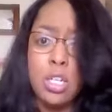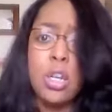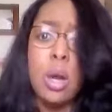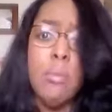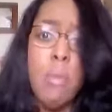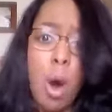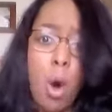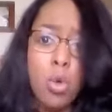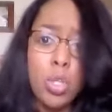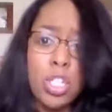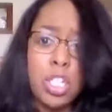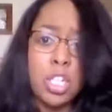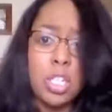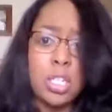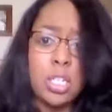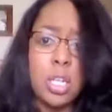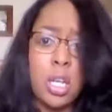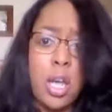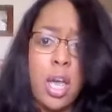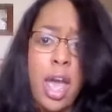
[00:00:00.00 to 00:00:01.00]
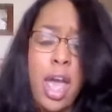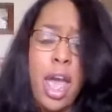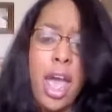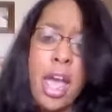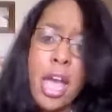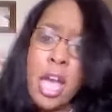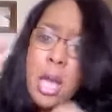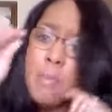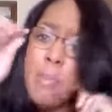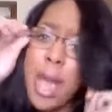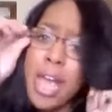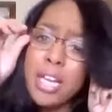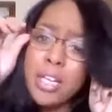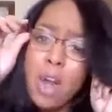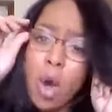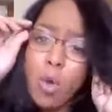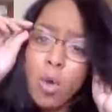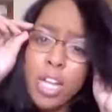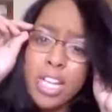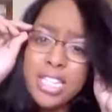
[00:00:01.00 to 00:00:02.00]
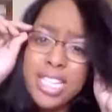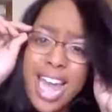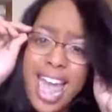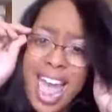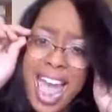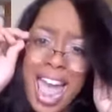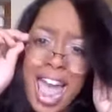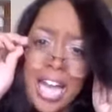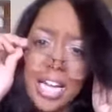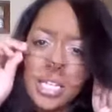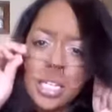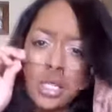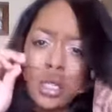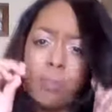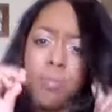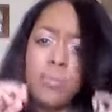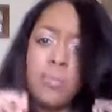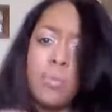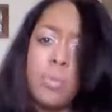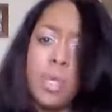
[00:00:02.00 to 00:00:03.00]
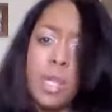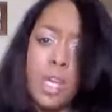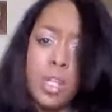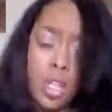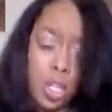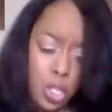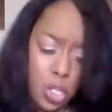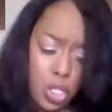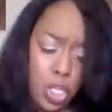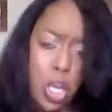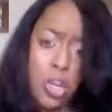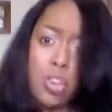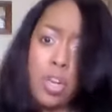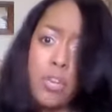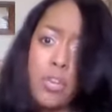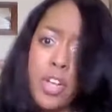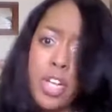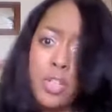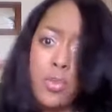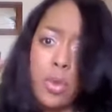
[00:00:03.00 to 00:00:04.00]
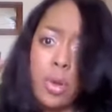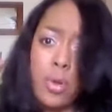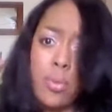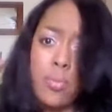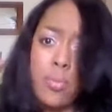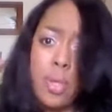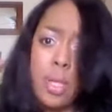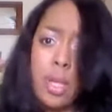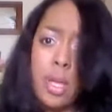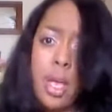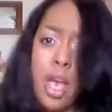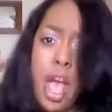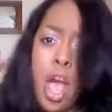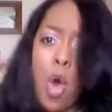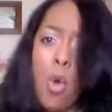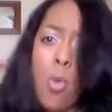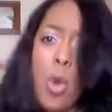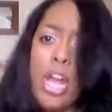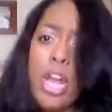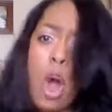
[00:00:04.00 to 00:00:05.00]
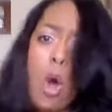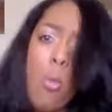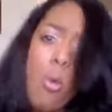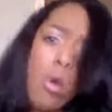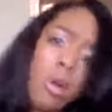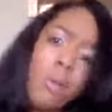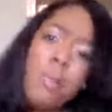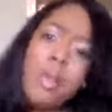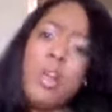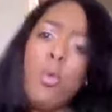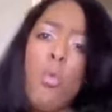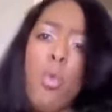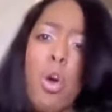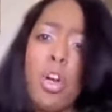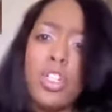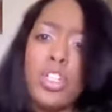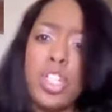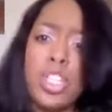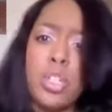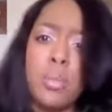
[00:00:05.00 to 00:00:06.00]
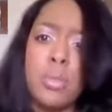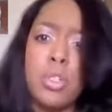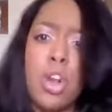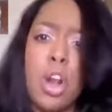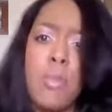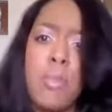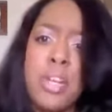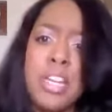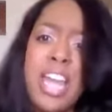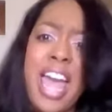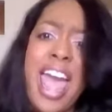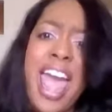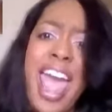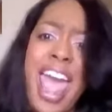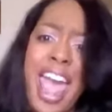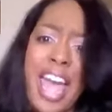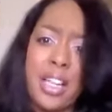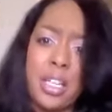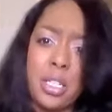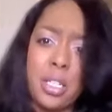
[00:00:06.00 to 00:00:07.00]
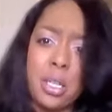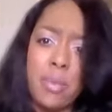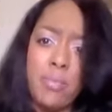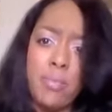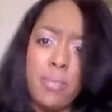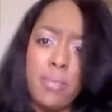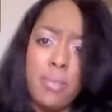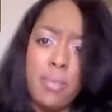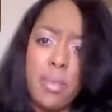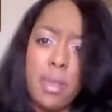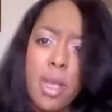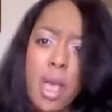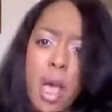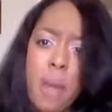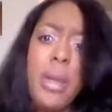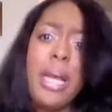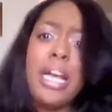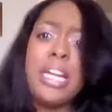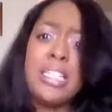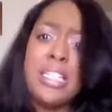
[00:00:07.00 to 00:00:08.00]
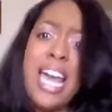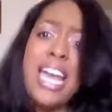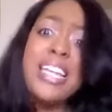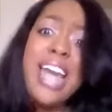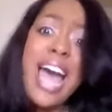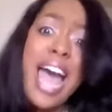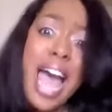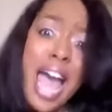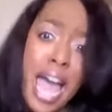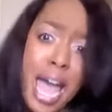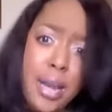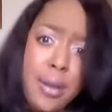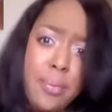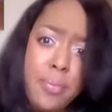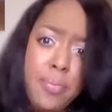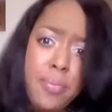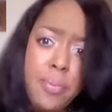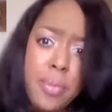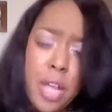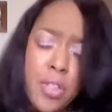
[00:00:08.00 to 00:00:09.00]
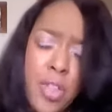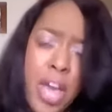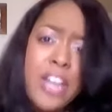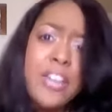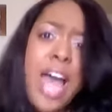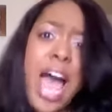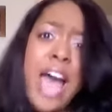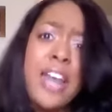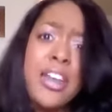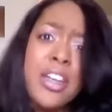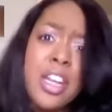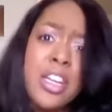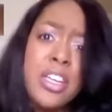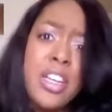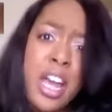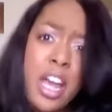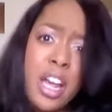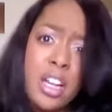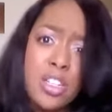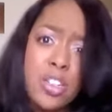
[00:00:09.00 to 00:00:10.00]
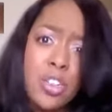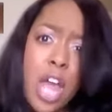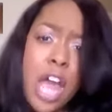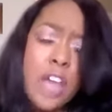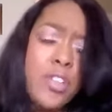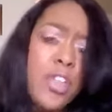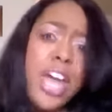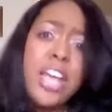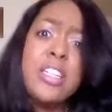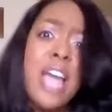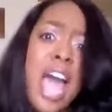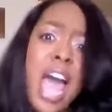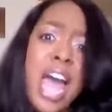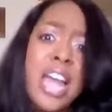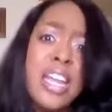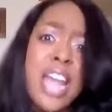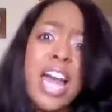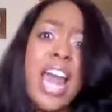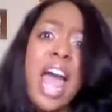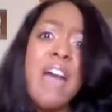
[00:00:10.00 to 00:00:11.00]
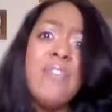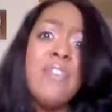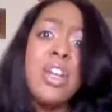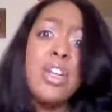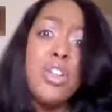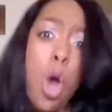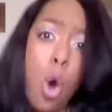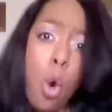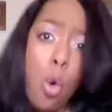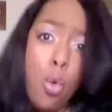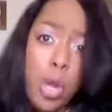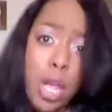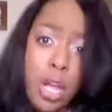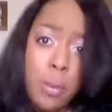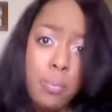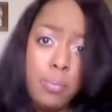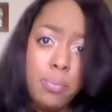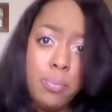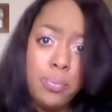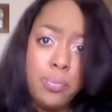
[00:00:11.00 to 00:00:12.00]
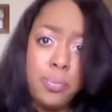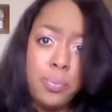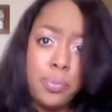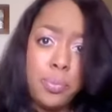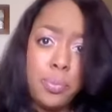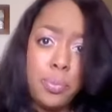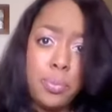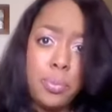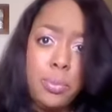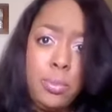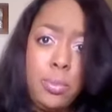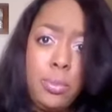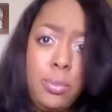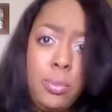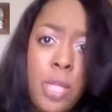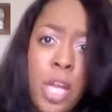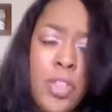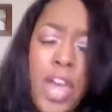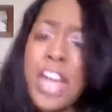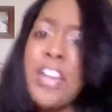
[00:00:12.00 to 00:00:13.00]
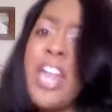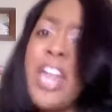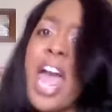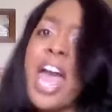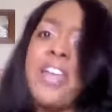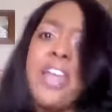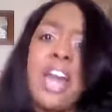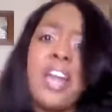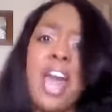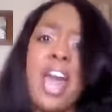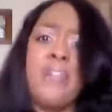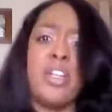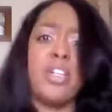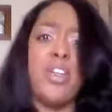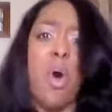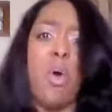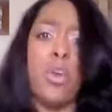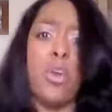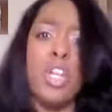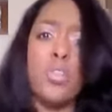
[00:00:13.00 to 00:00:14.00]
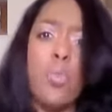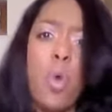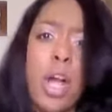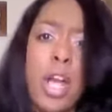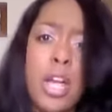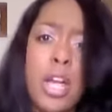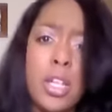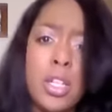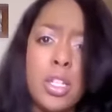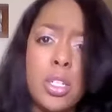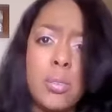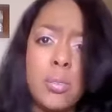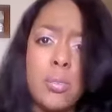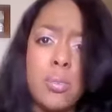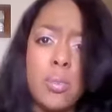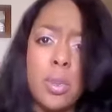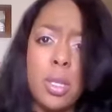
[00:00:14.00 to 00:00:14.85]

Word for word: to Moses and he made known his acts to the children of Israel. We don't want to be the ones just observing the acts because they died. They died in the desert. They died not having known him. They died not having known his ways.